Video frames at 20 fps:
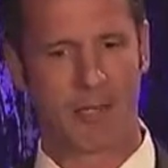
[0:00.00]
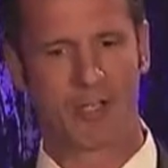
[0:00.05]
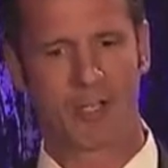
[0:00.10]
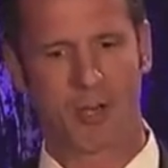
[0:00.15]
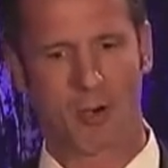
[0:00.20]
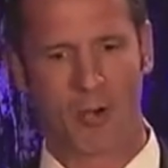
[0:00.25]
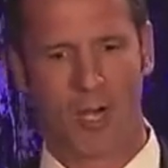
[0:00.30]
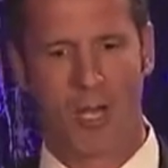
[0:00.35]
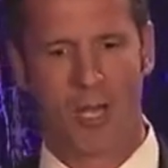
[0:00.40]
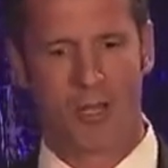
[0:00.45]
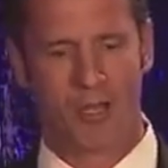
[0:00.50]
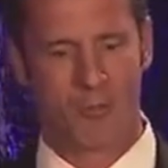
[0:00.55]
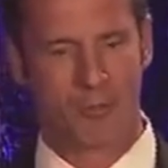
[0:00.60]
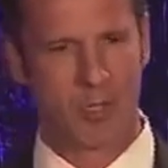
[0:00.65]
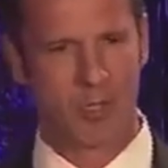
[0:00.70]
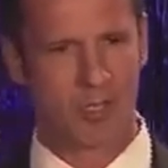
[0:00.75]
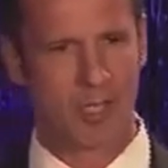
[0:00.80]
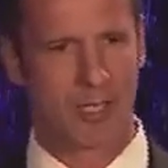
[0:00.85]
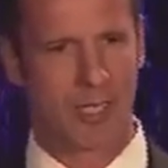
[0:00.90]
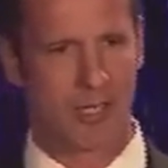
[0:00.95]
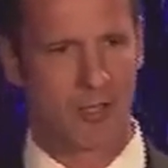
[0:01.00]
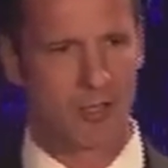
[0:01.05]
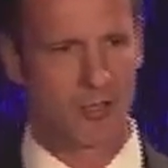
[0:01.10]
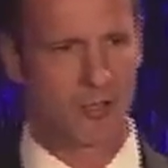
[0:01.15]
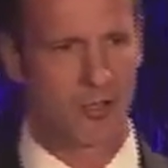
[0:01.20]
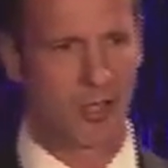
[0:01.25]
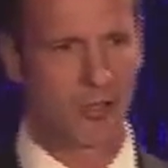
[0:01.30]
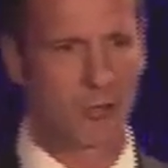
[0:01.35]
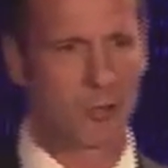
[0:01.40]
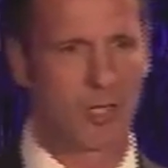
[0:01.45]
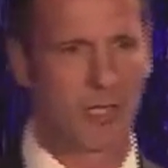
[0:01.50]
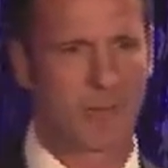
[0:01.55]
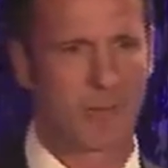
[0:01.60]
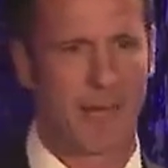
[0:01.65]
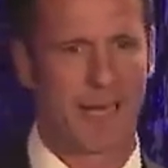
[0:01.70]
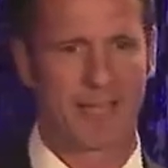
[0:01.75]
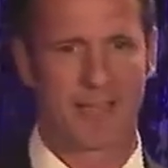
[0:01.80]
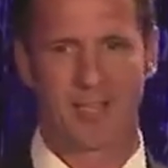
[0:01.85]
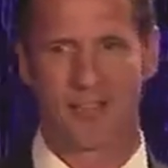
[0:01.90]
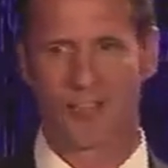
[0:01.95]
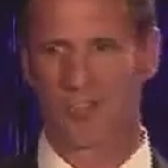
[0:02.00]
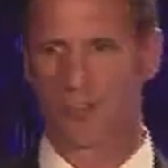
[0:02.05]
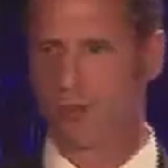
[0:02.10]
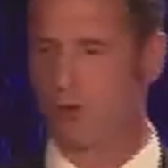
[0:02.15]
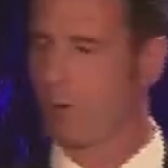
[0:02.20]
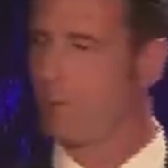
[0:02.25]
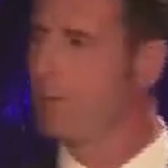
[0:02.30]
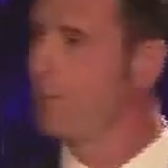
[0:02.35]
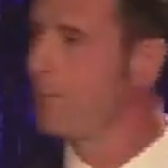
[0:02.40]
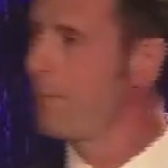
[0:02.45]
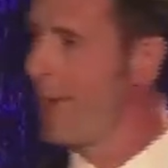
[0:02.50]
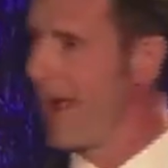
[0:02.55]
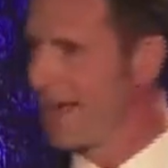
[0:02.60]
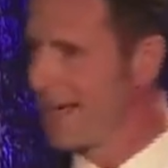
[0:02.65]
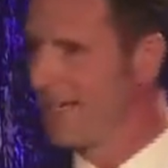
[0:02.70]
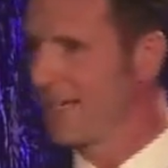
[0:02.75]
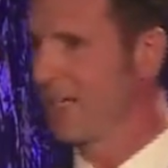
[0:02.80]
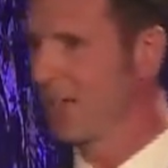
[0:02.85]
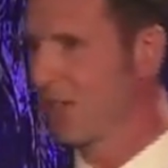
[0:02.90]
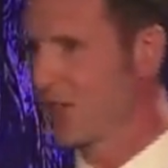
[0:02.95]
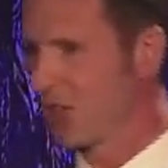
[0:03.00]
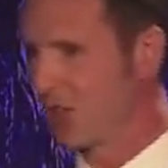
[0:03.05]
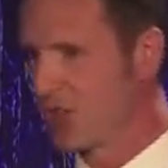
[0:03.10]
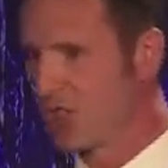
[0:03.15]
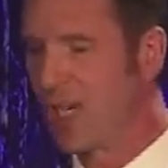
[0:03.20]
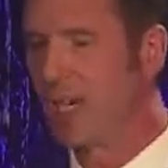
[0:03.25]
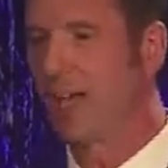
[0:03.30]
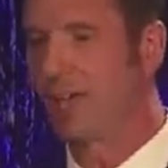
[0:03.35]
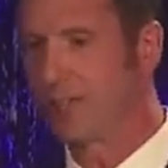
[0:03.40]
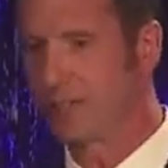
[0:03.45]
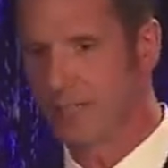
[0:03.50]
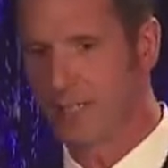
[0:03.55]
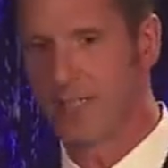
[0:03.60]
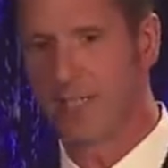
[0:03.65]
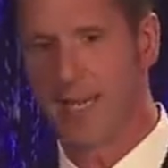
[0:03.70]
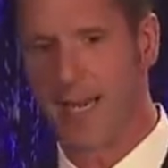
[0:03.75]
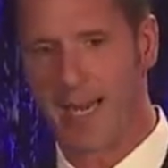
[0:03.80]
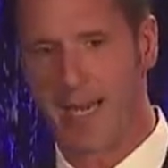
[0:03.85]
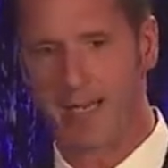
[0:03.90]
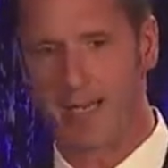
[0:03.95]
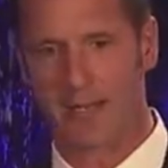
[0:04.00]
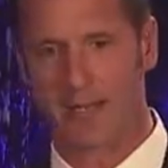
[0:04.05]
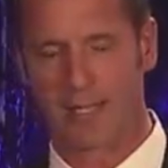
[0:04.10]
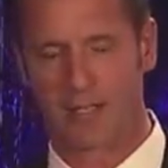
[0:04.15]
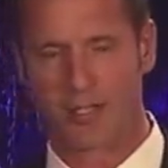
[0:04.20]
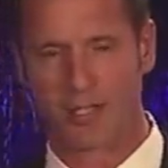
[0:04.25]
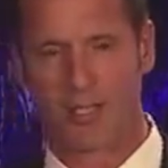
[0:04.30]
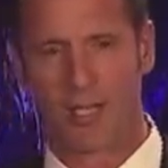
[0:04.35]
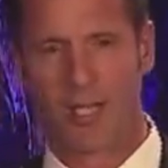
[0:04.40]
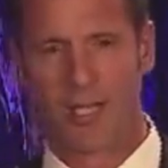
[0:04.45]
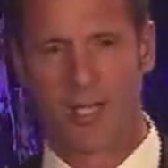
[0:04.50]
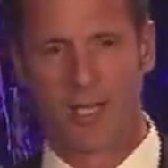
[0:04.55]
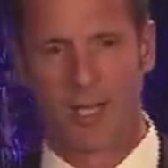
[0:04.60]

And so the music industry has really made this tremendous shift and this